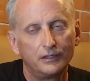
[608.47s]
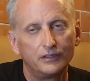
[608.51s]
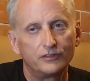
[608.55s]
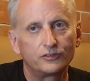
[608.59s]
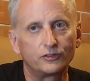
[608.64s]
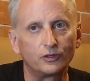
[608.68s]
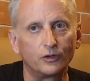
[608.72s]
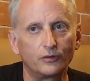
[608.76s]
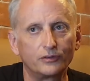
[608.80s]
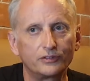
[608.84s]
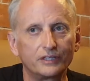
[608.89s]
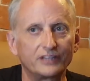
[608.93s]

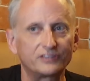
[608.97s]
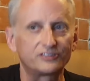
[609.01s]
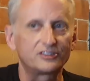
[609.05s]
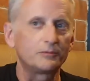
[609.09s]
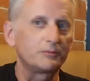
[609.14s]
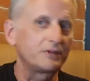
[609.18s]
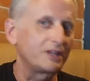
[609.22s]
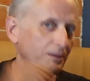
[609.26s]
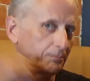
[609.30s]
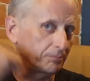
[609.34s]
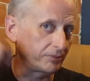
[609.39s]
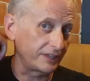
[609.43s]
so yeah some
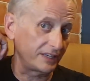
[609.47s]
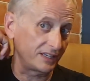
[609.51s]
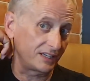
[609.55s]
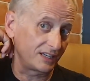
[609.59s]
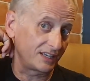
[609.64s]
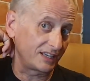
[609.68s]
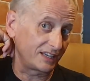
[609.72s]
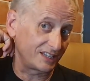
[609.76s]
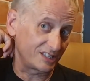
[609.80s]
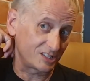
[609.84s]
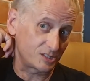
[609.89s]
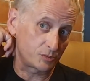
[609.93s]
of that planning
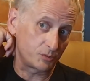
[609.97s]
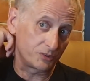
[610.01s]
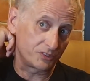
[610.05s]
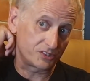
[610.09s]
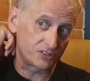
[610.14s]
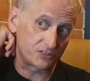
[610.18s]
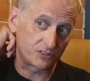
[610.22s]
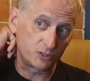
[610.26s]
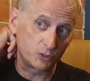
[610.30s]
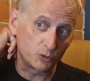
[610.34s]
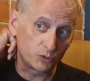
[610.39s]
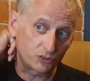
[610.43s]
i guess
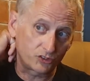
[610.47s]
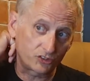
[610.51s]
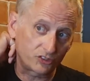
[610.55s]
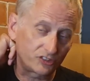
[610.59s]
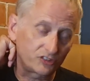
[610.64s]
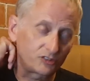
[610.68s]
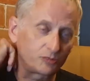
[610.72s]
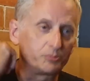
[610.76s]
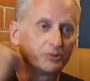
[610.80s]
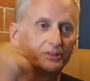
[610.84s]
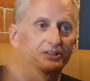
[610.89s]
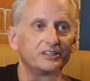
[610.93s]
was
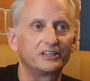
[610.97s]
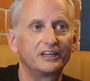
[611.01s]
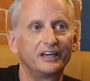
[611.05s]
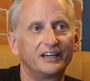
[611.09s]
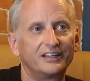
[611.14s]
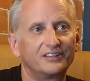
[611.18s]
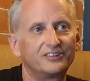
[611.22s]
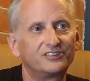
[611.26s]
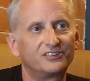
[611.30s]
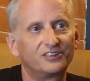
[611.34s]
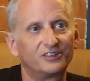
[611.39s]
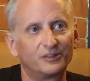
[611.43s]
useless but
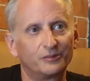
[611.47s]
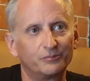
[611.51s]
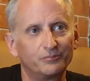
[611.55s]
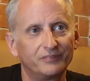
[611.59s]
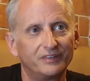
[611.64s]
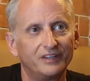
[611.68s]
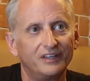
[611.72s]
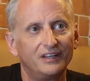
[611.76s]
yeah so